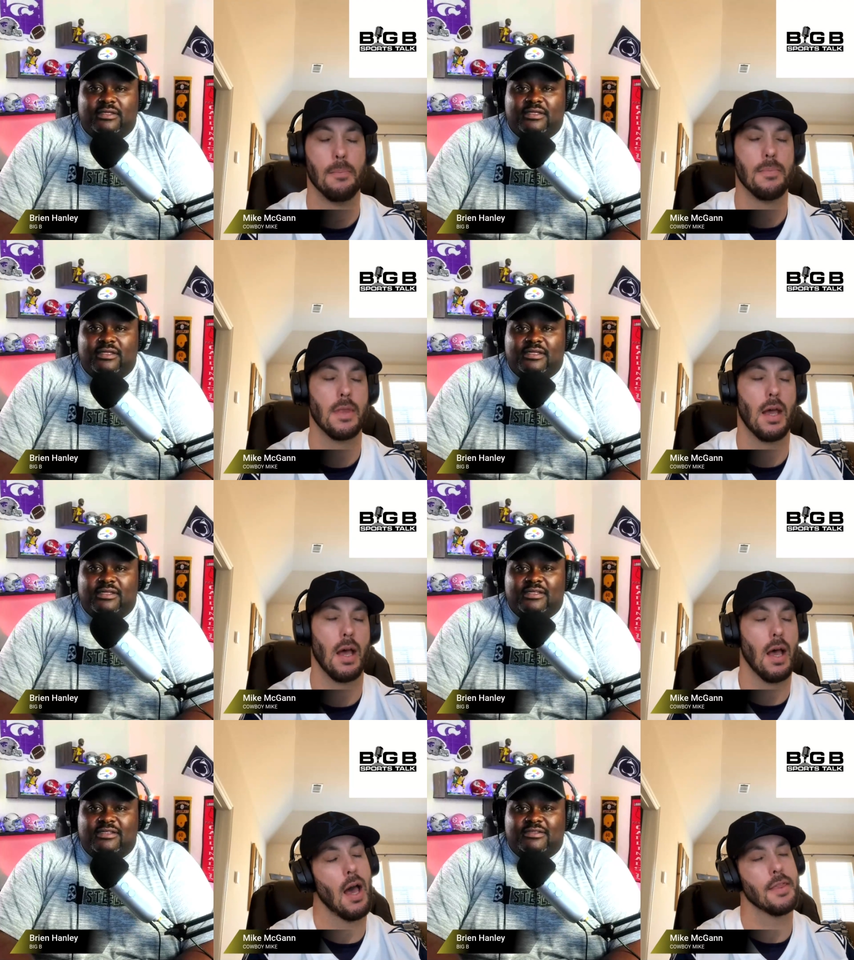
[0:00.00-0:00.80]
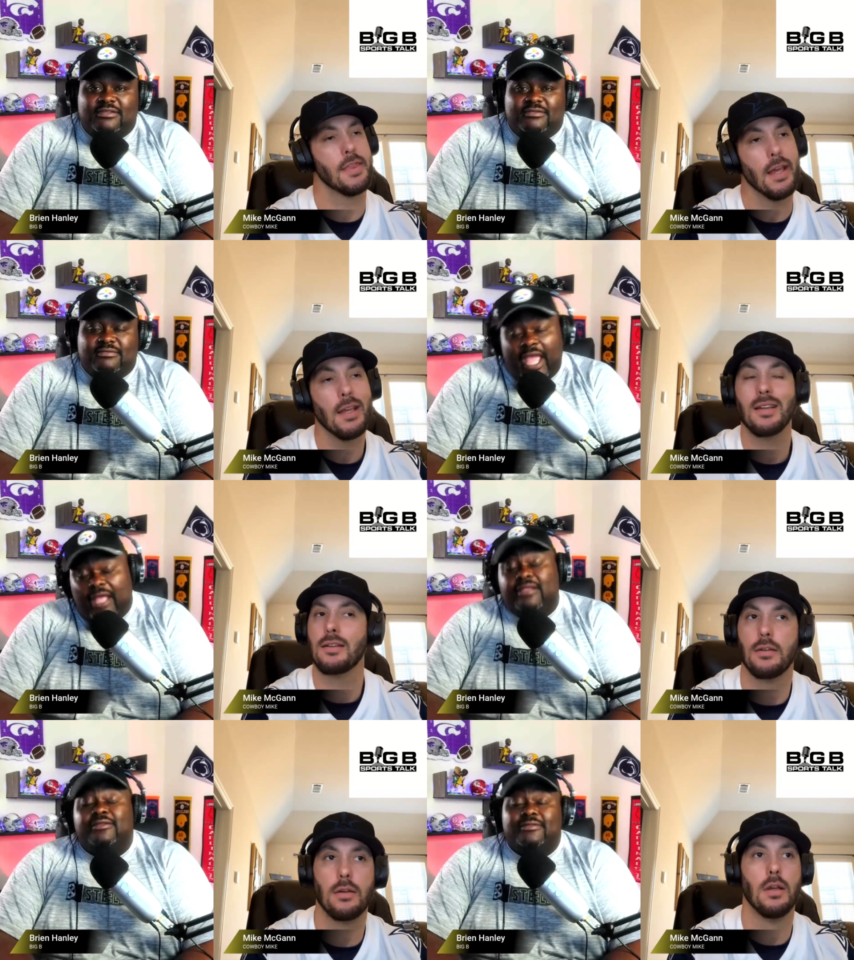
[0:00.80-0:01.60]
Speaker 1: Um, I
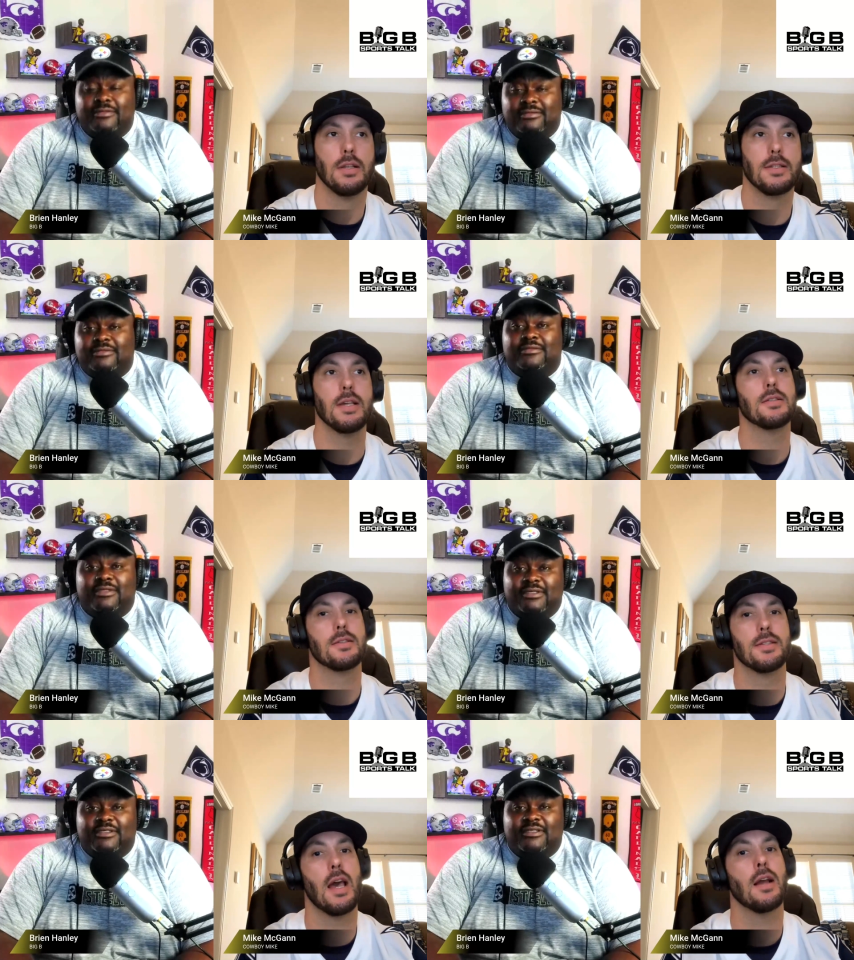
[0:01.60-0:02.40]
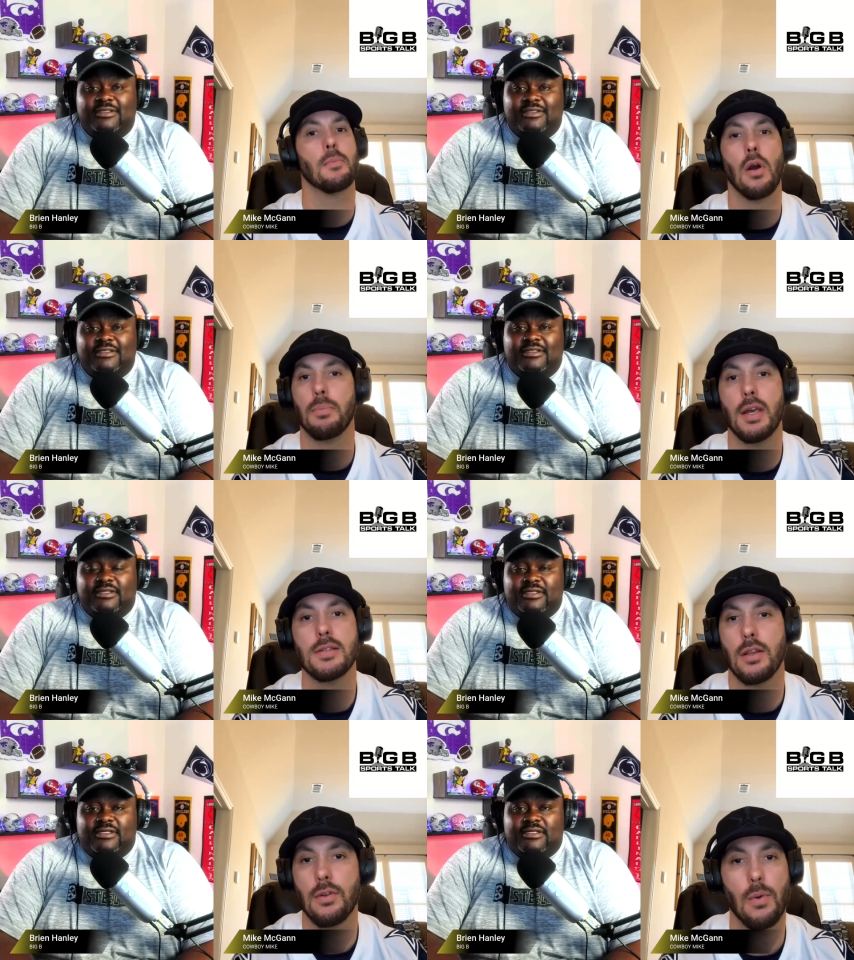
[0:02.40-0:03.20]
yeah. think since
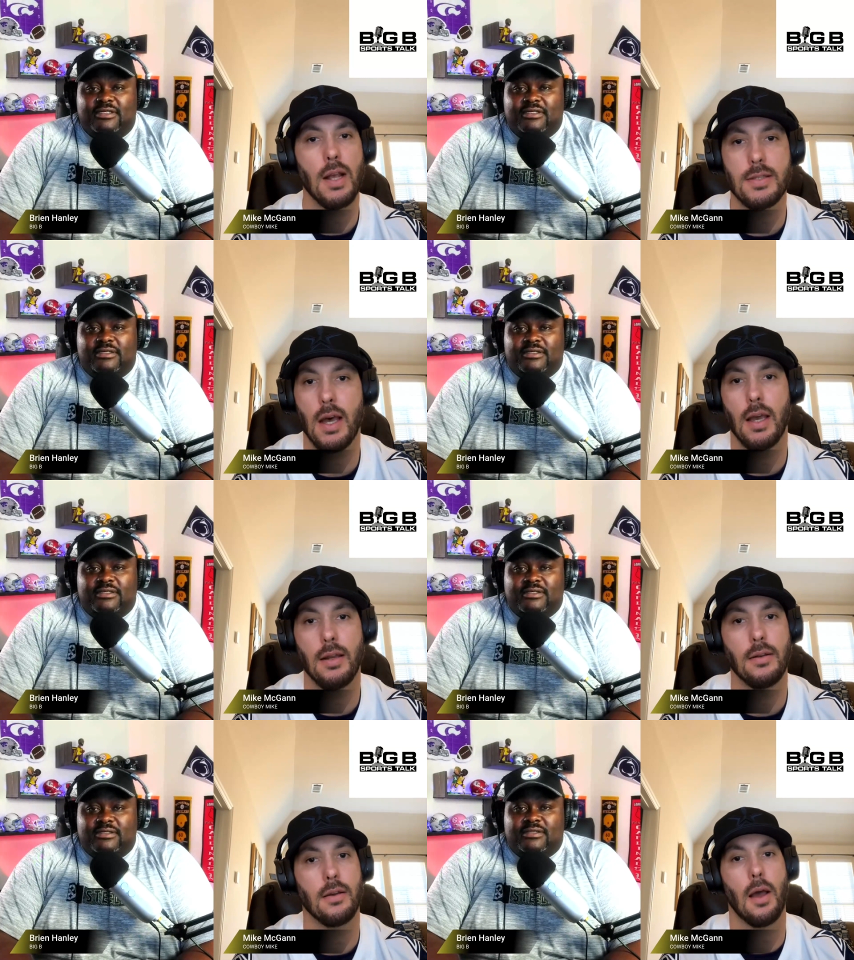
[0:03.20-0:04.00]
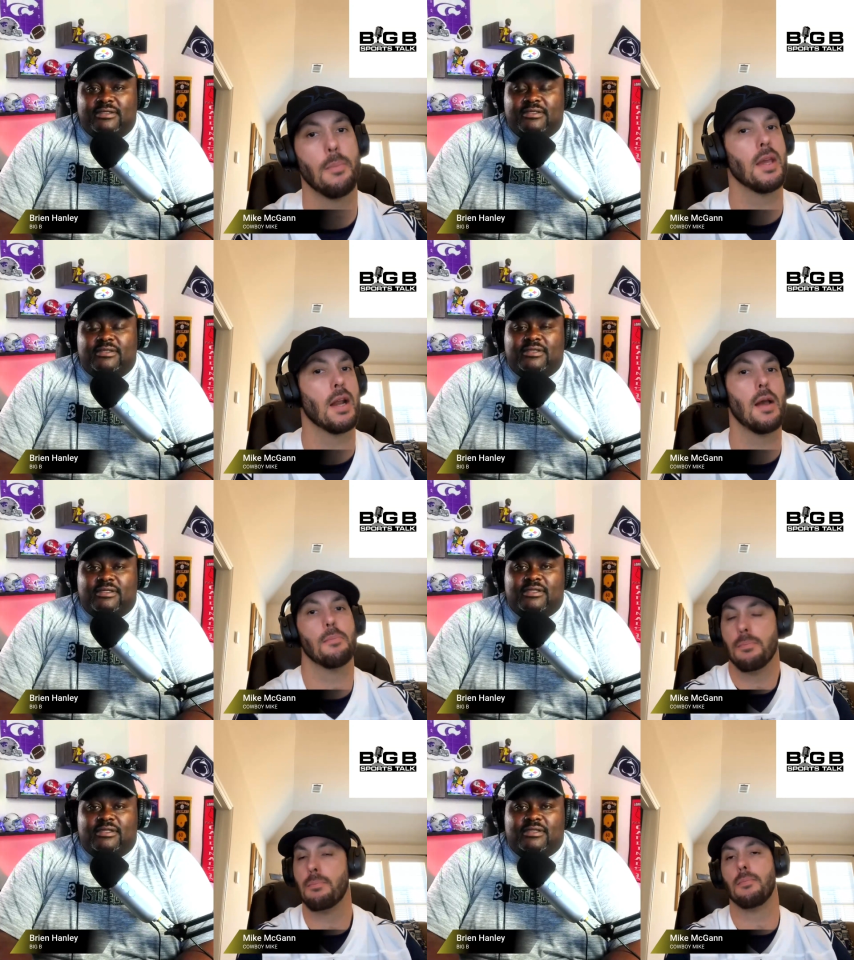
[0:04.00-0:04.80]
Zack Martin plays on the right side, I
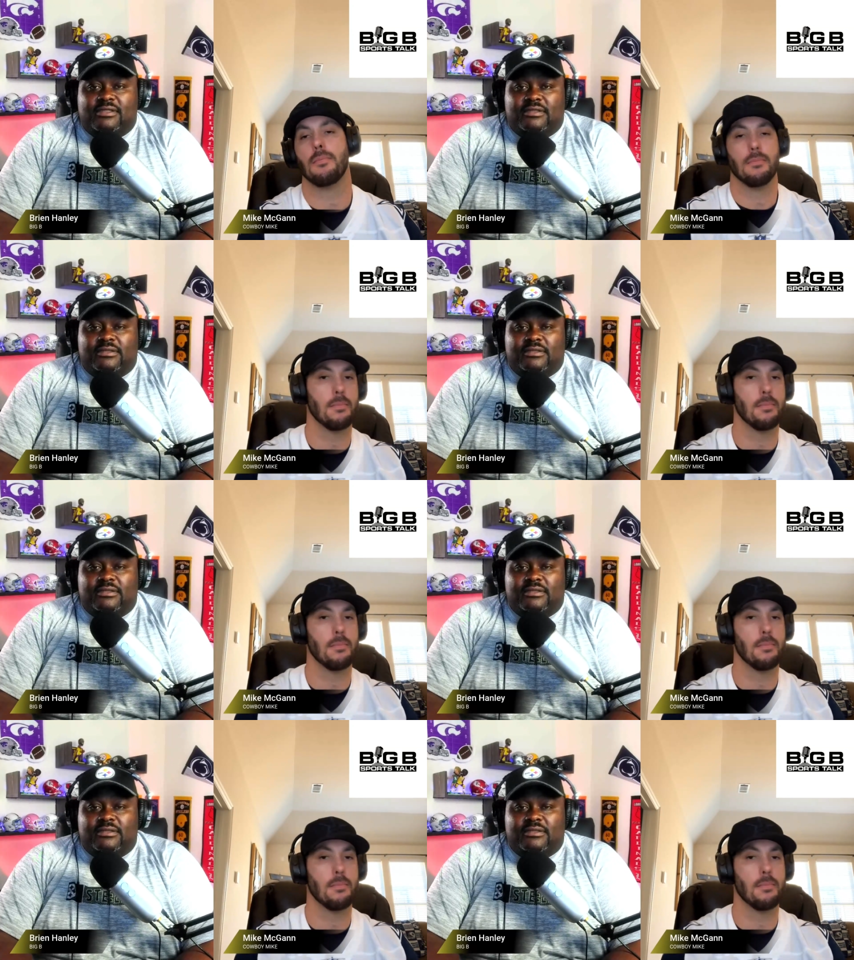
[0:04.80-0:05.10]
mean, I